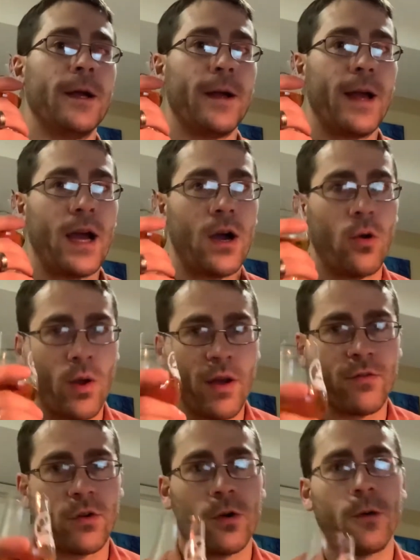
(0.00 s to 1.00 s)

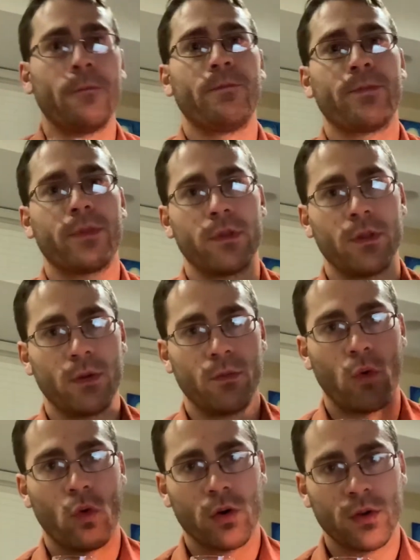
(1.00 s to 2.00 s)
However, the
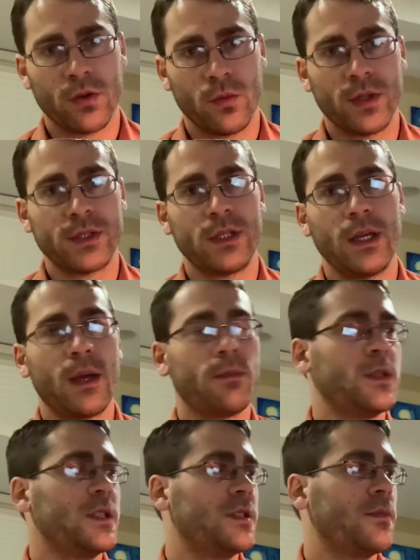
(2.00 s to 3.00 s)
more the whiskey
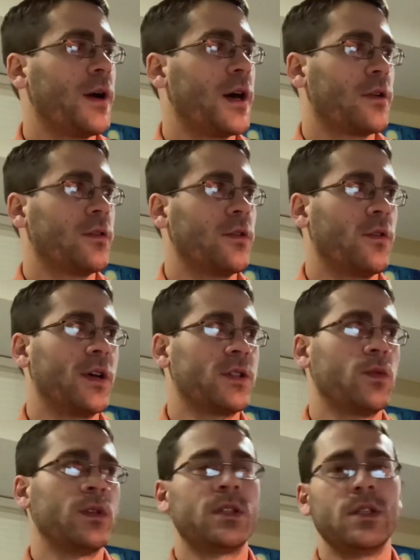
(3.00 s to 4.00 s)
empties the bottle, the less
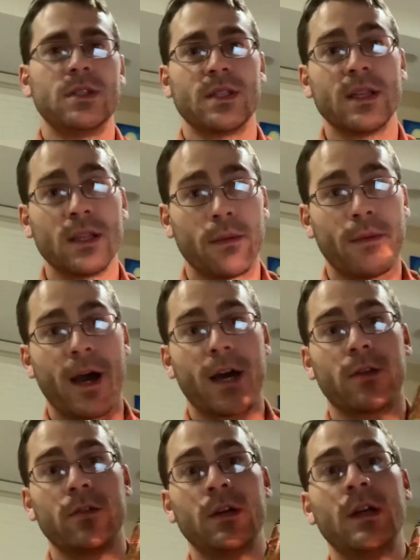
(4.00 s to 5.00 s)
whiskey's in the
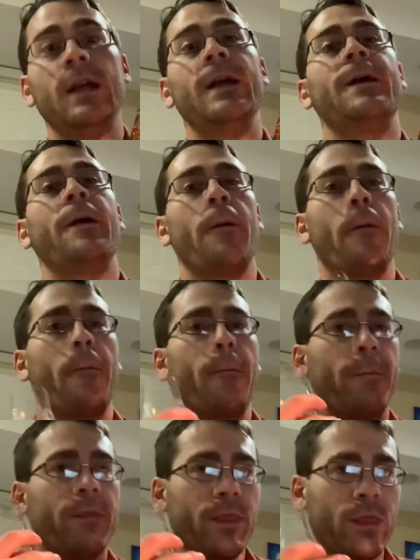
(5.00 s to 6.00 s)
bottle,
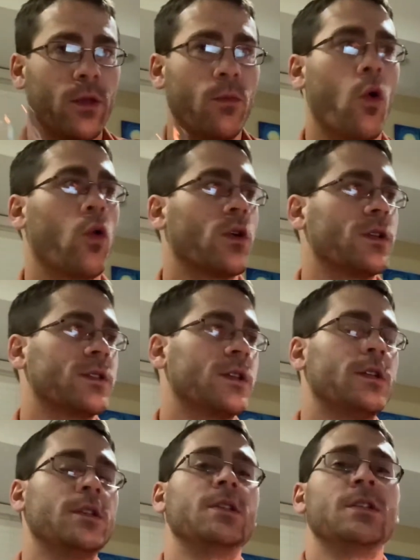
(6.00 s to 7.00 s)
the more it's going
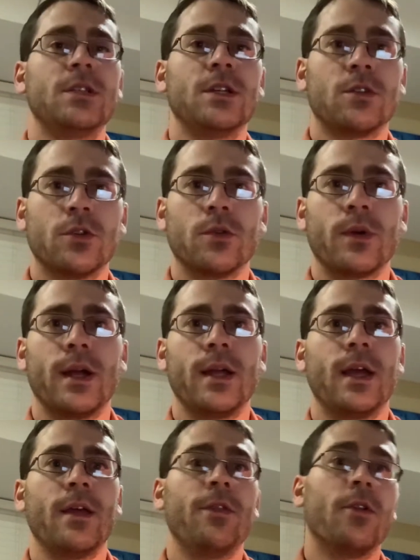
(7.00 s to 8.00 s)
to deteriorate,
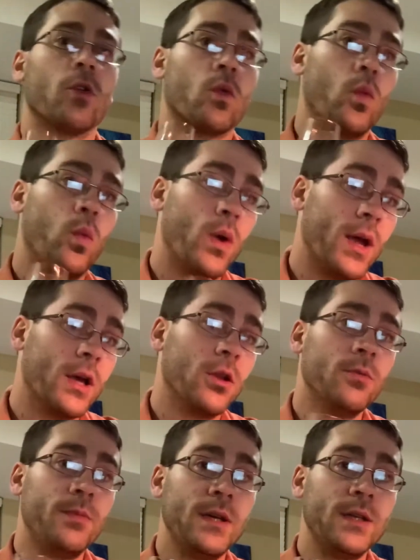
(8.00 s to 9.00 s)
and there will
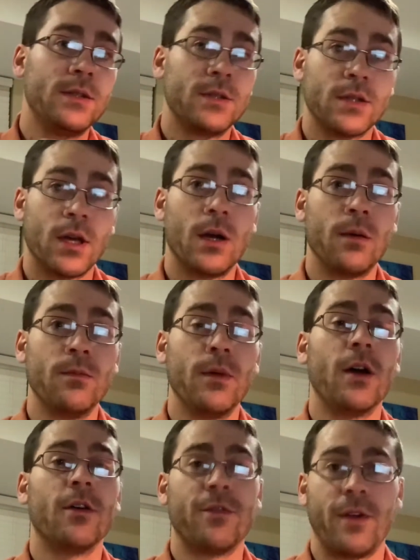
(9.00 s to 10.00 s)
be some
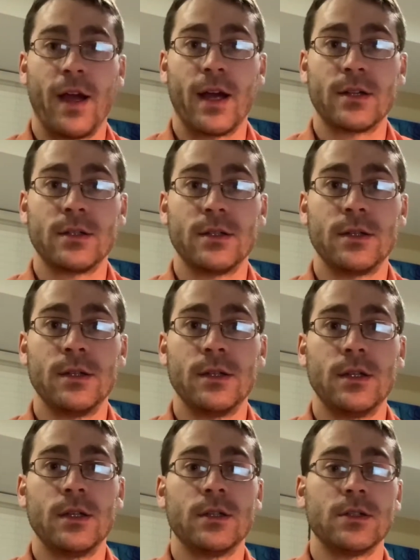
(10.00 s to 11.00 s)
effect.
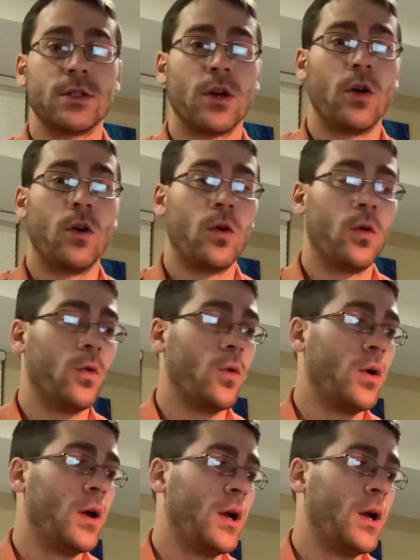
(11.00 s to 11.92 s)
So